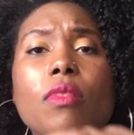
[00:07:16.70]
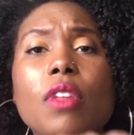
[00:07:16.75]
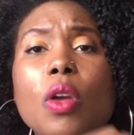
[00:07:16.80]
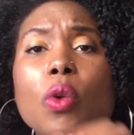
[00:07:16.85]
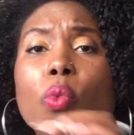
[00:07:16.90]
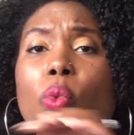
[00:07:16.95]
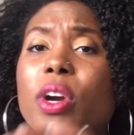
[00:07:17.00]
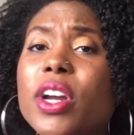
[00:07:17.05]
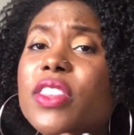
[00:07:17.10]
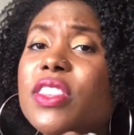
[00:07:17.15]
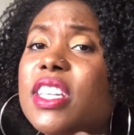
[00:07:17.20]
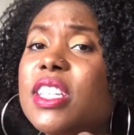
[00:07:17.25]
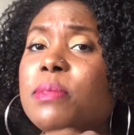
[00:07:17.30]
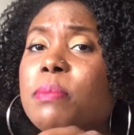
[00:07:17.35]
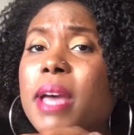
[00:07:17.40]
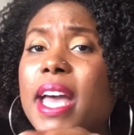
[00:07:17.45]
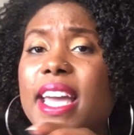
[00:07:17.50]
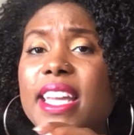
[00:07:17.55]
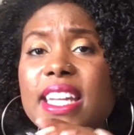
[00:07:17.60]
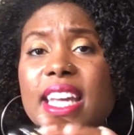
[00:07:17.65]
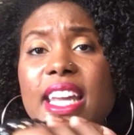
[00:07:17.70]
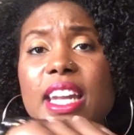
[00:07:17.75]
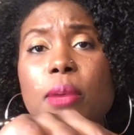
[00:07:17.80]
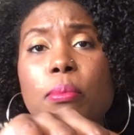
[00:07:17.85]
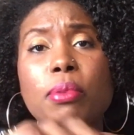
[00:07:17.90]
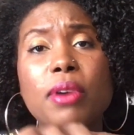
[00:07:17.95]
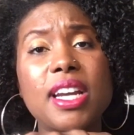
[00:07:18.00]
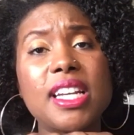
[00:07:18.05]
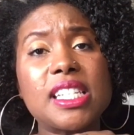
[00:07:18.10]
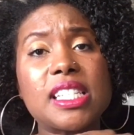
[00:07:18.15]
wear these magnetic
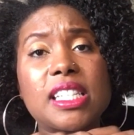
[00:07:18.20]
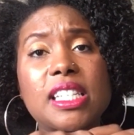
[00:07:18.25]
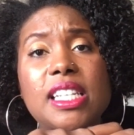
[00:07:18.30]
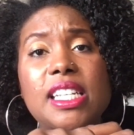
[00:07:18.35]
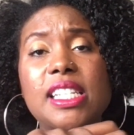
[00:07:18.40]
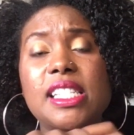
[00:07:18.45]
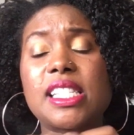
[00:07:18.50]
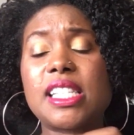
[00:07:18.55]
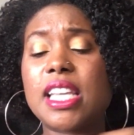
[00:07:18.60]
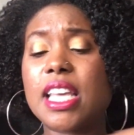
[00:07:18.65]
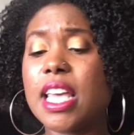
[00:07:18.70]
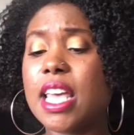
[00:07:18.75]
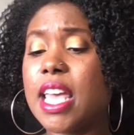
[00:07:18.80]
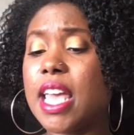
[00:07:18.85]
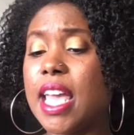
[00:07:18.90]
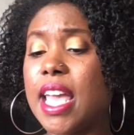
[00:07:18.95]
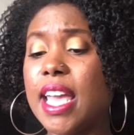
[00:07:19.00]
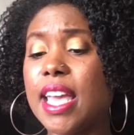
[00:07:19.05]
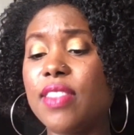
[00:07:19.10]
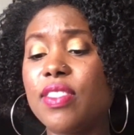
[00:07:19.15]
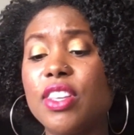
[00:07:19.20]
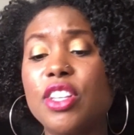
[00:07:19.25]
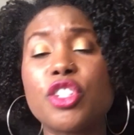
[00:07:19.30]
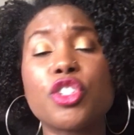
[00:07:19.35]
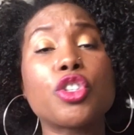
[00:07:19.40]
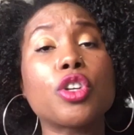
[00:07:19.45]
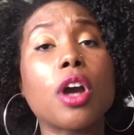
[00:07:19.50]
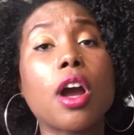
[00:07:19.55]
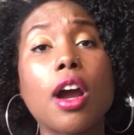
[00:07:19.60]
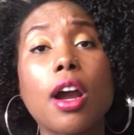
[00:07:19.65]
bracelets and this
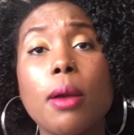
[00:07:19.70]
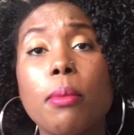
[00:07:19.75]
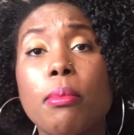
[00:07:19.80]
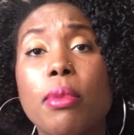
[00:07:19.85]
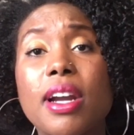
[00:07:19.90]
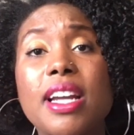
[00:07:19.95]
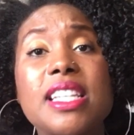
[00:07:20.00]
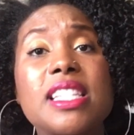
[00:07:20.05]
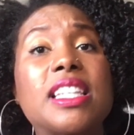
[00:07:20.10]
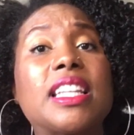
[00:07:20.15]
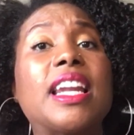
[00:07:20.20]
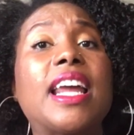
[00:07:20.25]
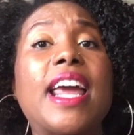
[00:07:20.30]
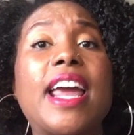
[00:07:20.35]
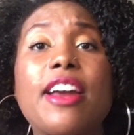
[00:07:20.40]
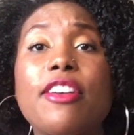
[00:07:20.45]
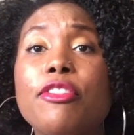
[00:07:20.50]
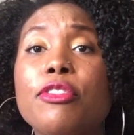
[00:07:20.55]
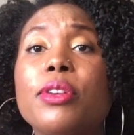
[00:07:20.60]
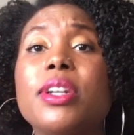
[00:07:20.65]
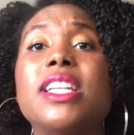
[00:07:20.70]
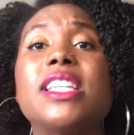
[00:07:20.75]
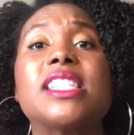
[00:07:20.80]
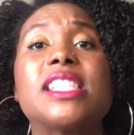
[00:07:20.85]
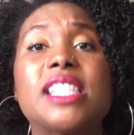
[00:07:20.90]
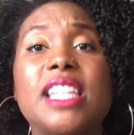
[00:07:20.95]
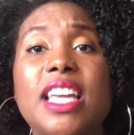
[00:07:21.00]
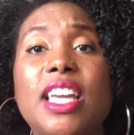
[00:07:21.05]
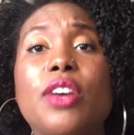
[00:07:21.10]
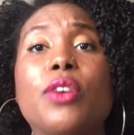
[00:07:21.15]
charm bracelet every
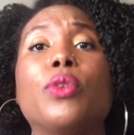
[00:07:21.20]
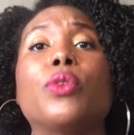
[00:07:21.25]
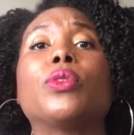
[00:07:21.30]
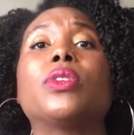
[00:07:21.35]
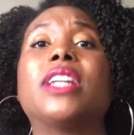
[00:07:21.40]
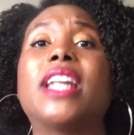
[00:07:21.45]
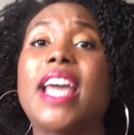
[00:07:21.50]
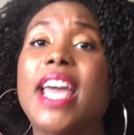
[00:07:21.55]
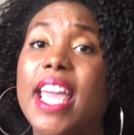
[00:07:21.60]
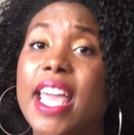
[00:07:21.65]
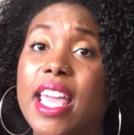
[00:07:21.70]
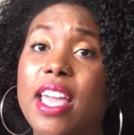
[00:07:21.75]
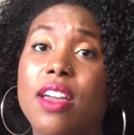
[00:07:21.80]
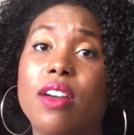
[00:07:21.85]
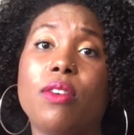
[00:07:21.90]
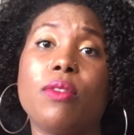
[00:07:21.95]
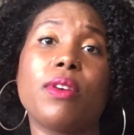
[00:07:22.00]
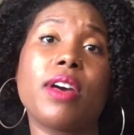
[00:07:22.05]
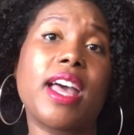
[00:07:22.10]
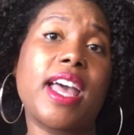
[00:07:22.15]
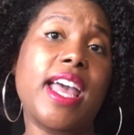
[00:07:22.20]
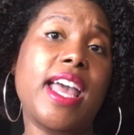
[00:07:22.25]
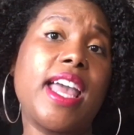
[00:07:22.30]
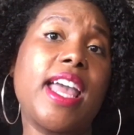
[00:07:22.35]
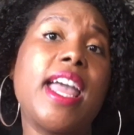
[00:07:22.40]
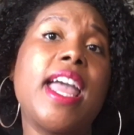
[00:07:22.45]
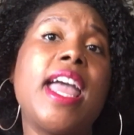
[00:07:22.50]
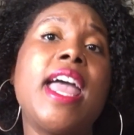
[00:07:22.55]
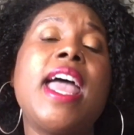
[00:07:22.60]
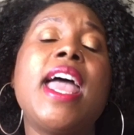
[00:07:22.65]
single day, okay?